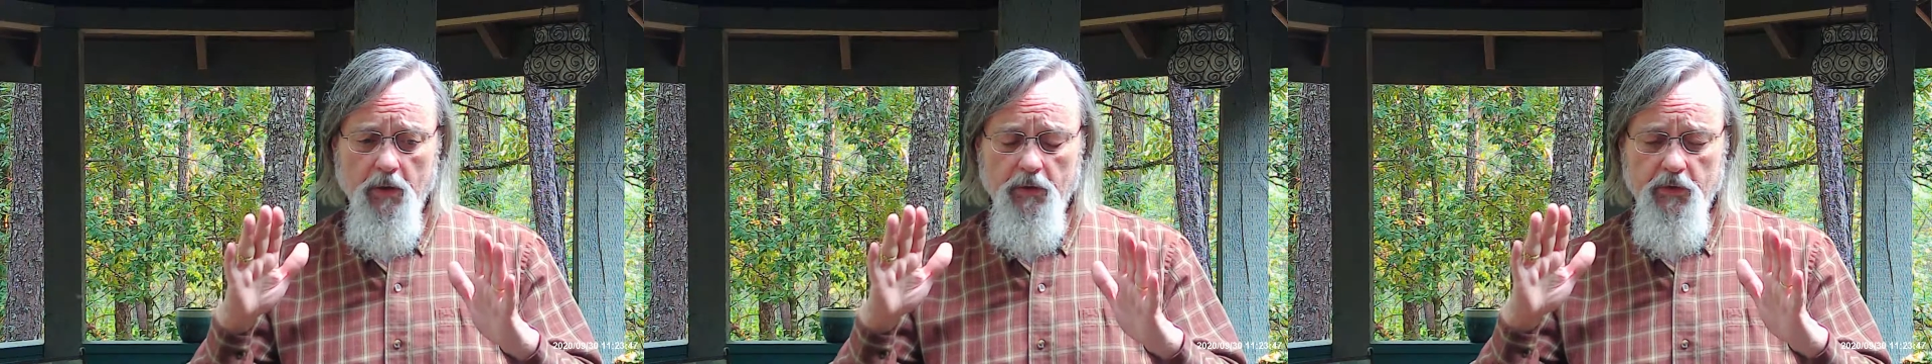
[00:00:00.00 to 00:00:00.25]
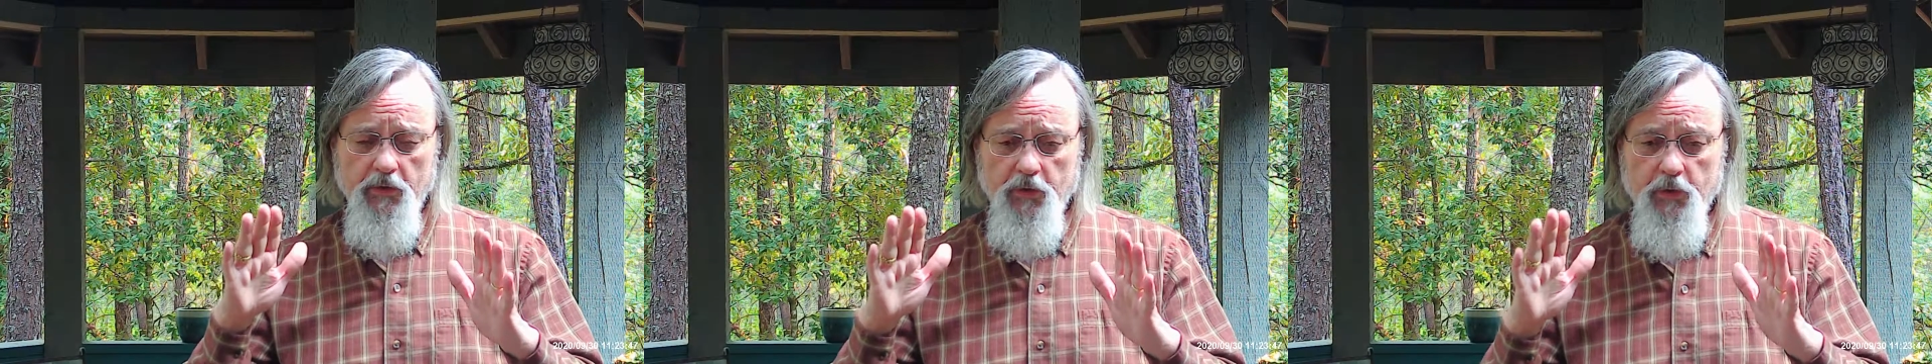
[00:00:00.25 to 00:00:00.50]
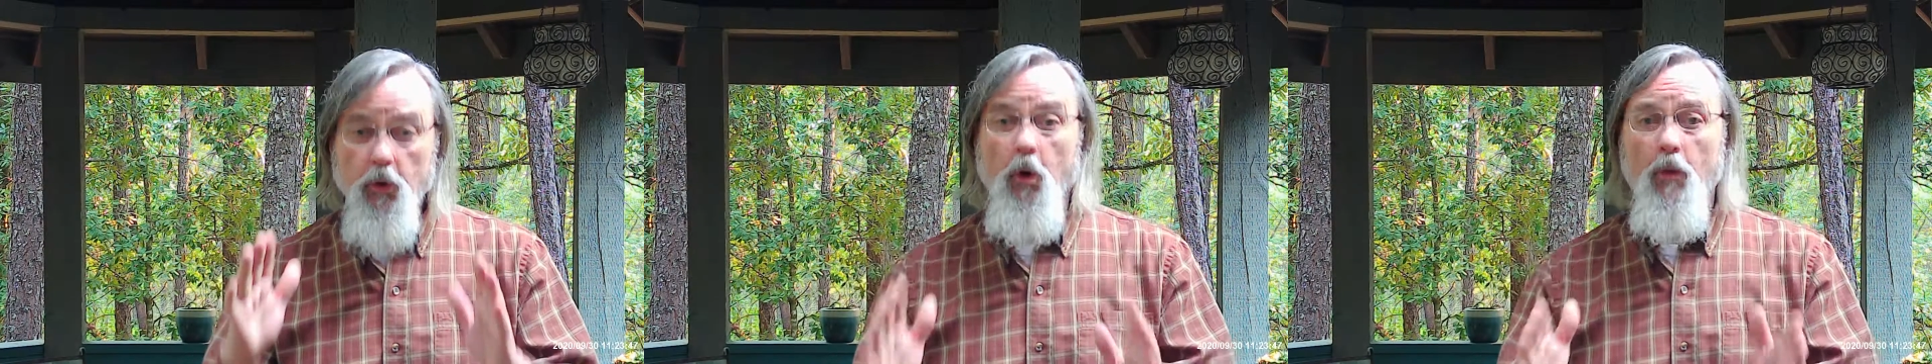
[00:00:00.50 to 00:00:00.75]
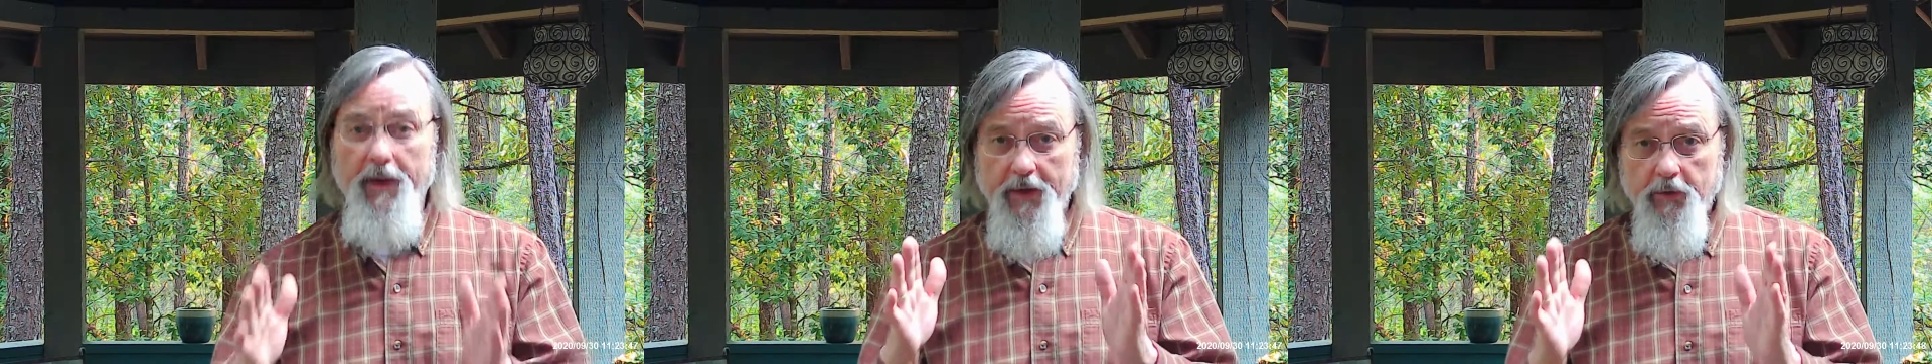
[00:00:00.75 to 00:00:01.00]

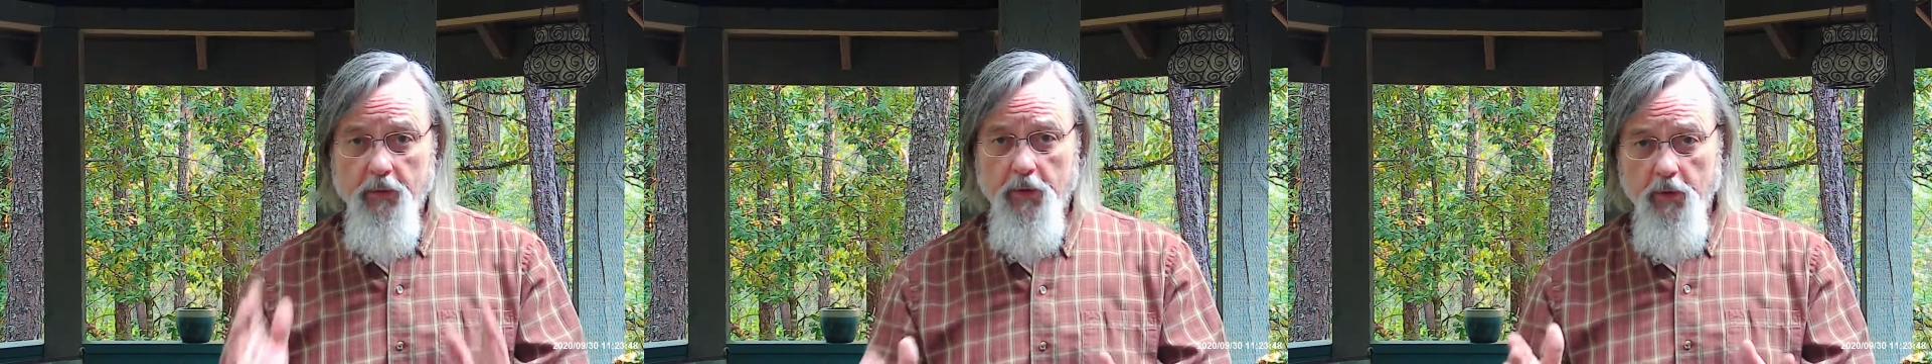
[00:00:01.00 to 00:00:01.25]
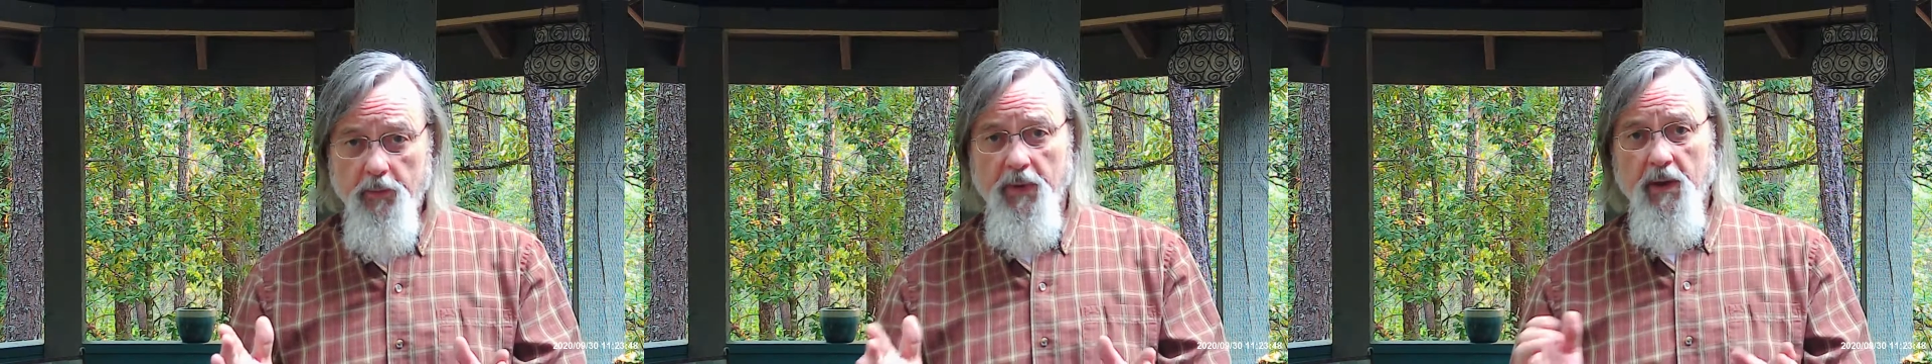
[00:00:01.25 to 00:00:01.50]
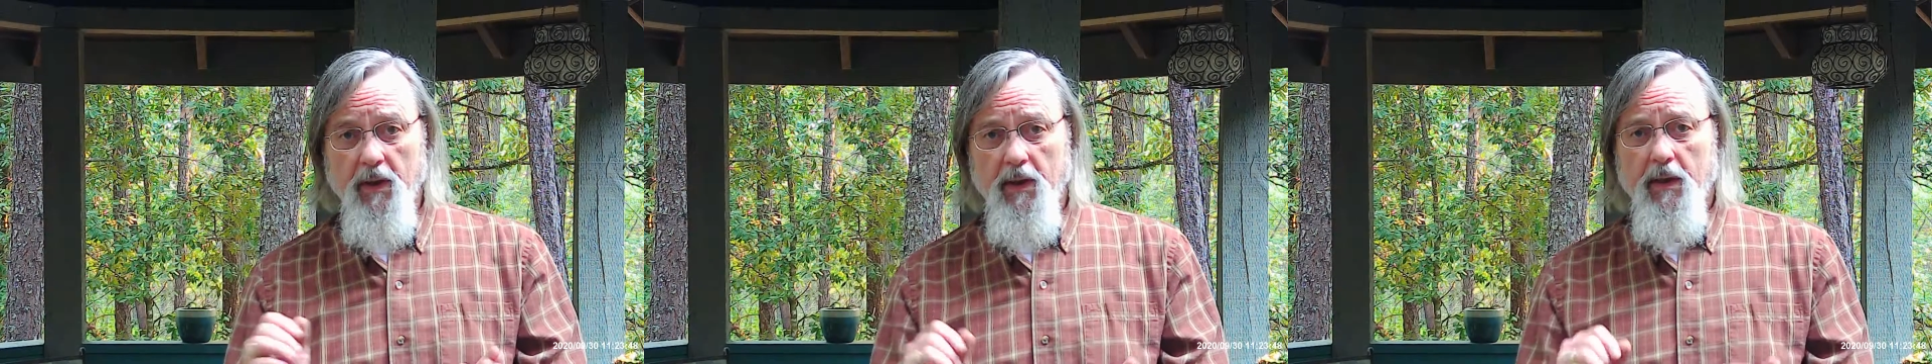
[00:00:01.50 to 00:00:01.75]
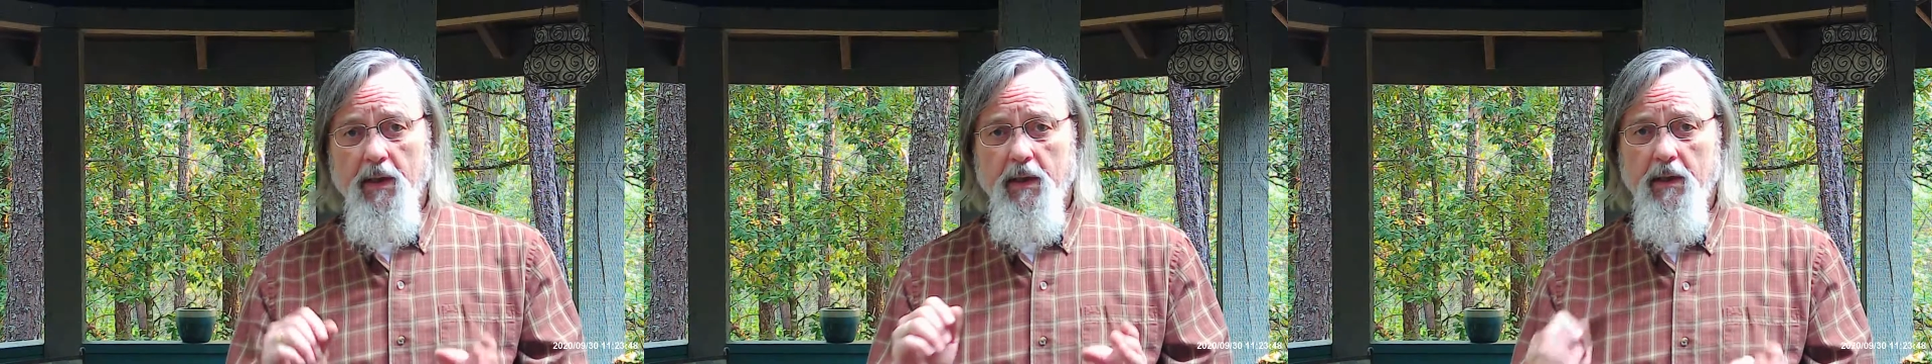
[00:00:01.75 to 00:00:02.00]
story group,
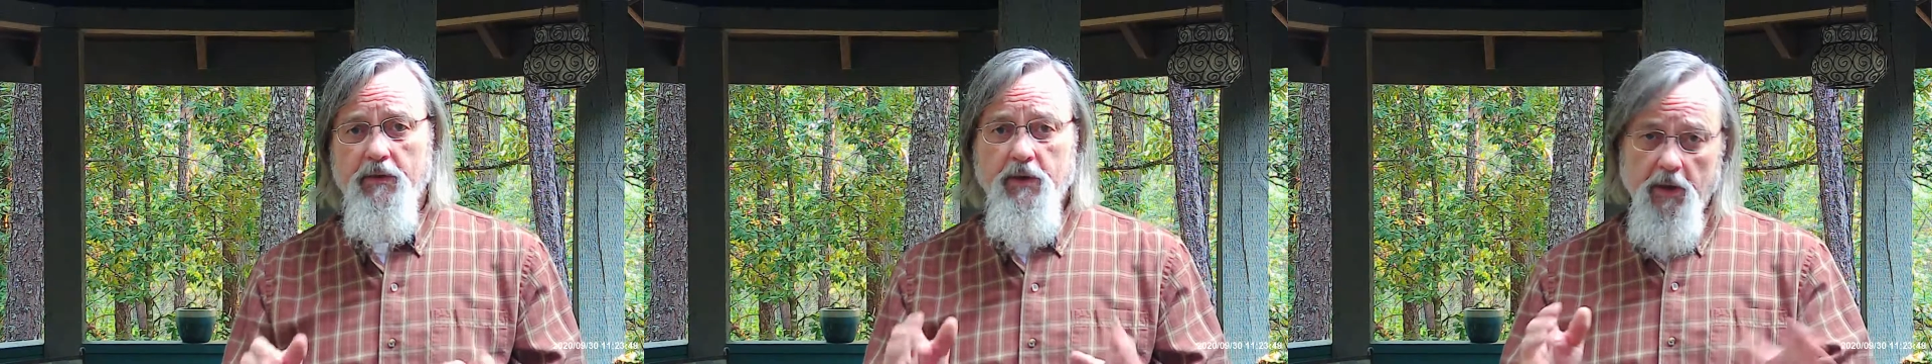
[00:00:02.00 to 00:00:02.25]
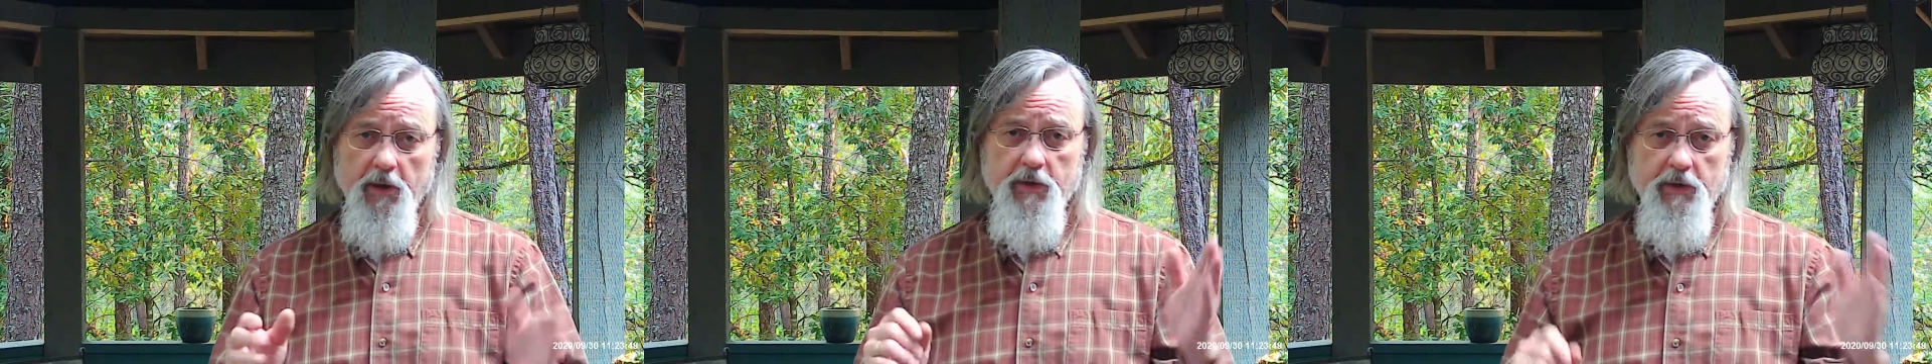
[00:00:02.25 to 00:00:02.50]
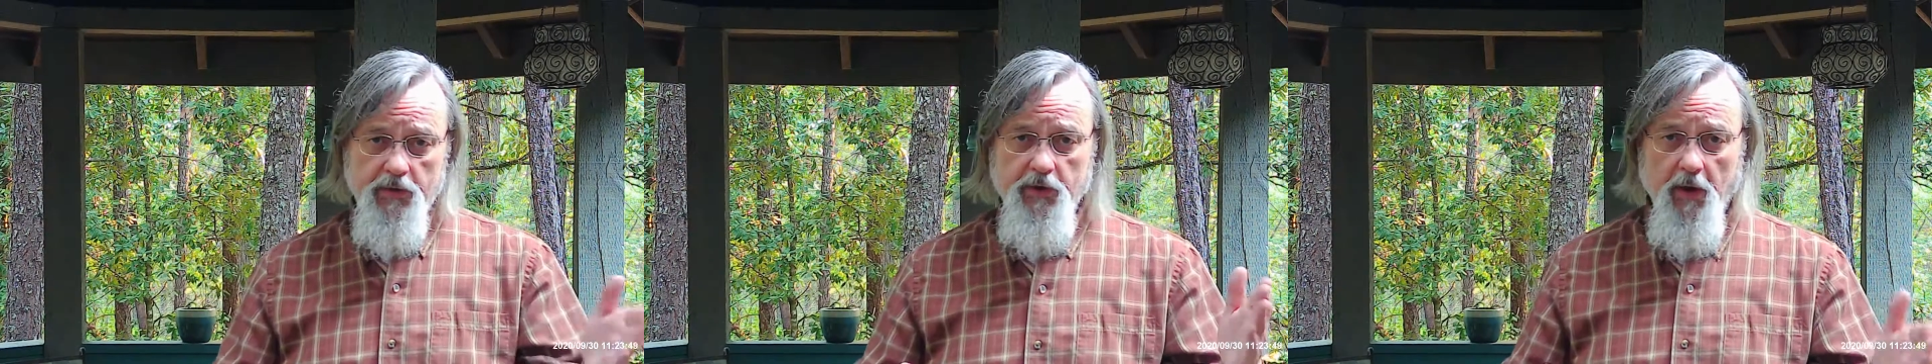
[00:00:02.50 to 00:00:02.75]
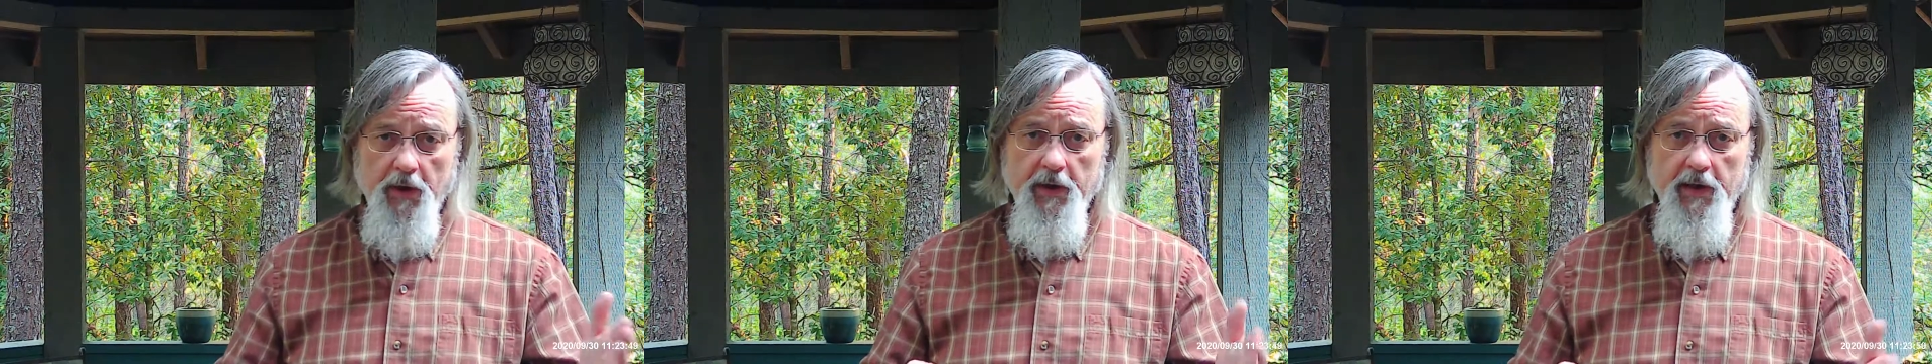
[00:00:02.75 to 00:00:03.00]

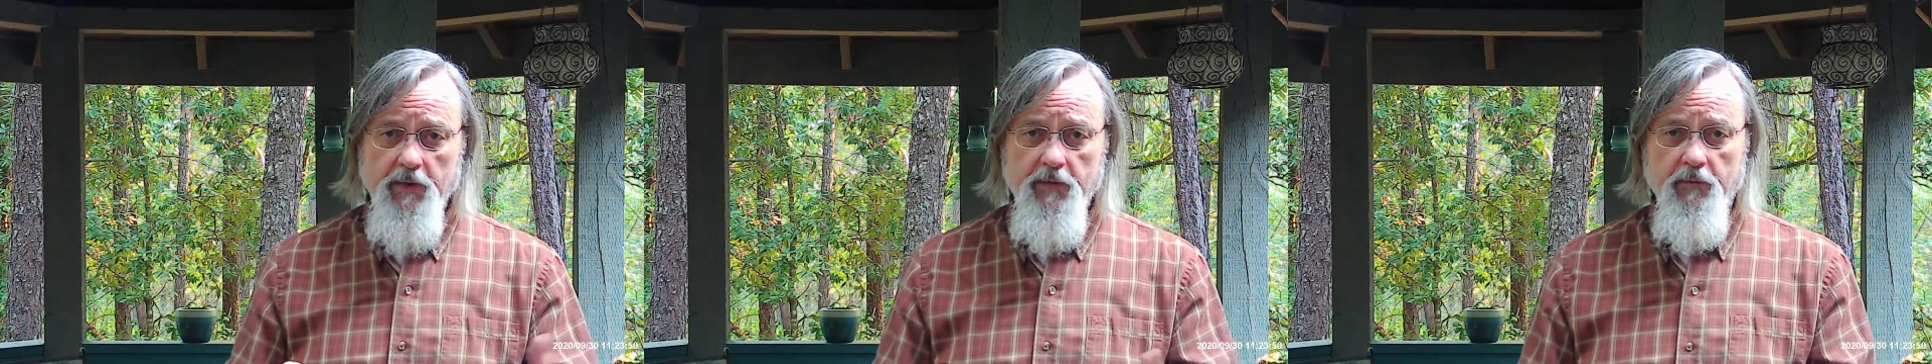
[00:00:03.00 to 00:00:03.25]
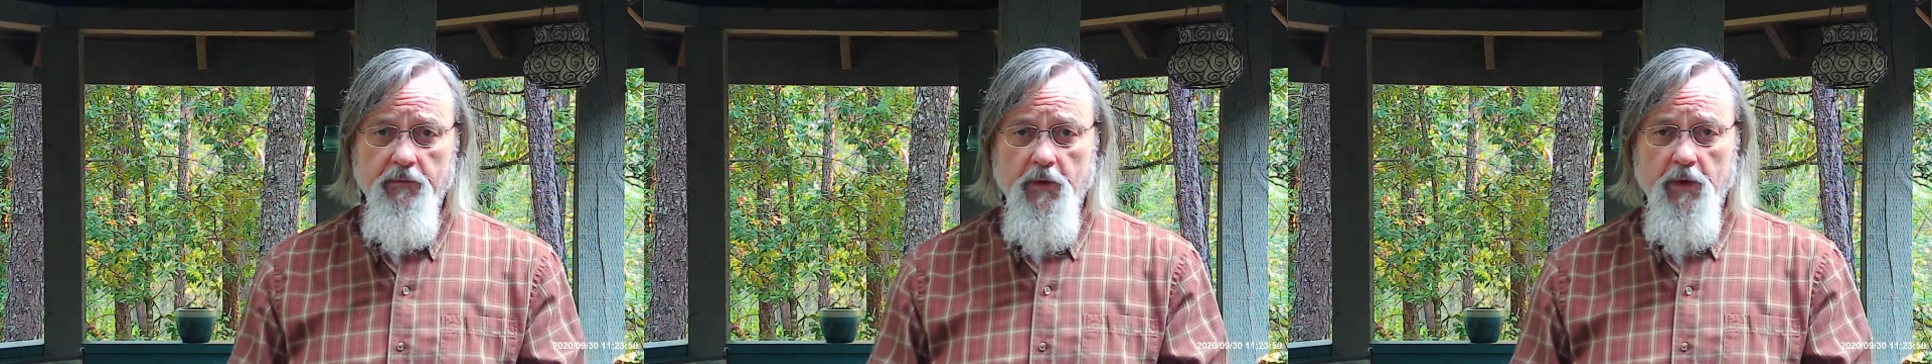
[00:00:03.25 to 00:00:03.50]
started in